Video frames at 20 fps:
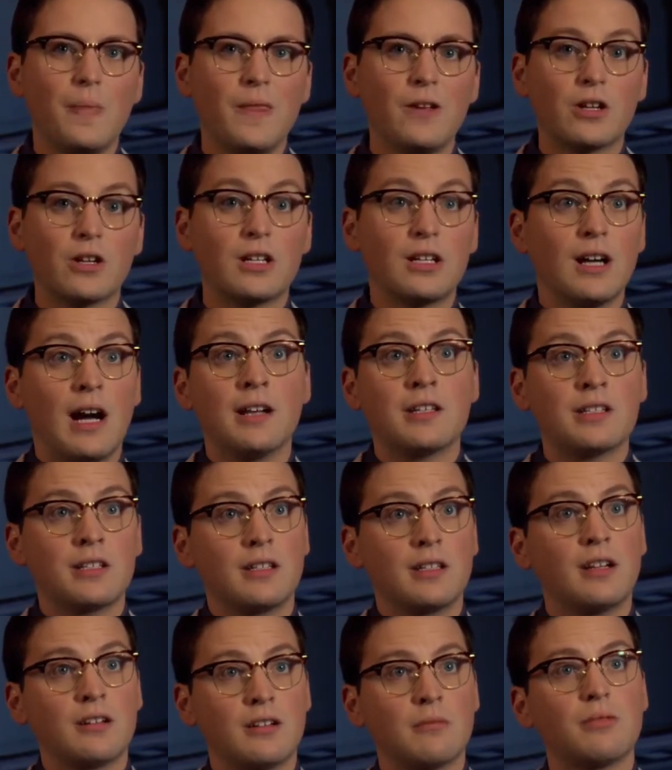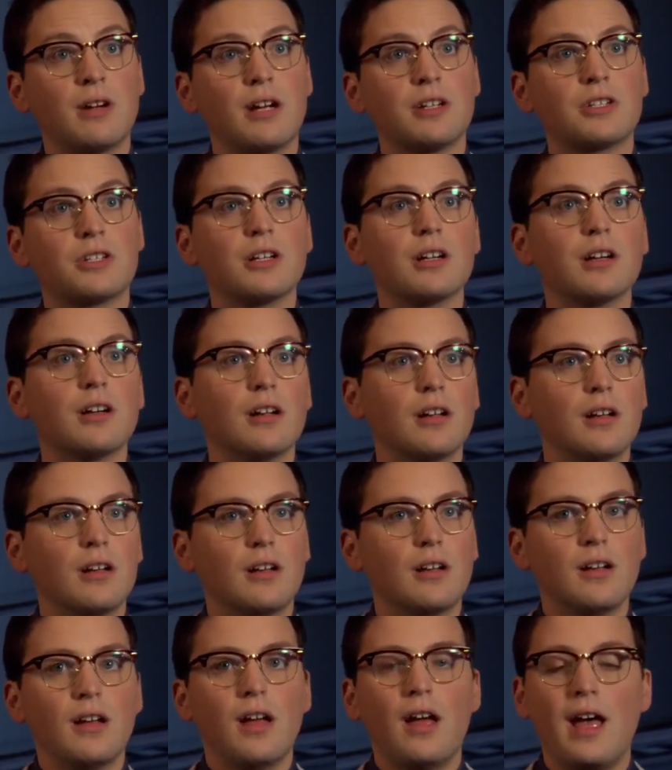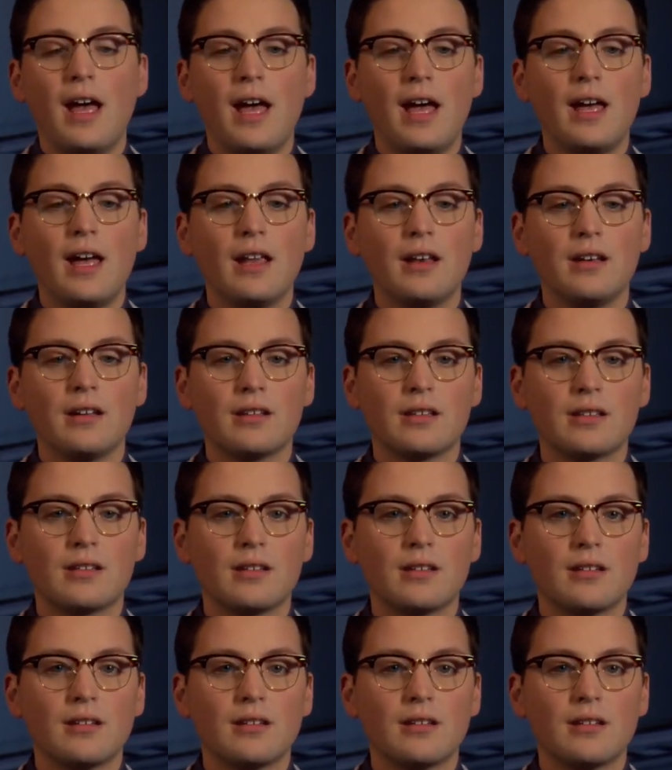you're constantly under pressure. And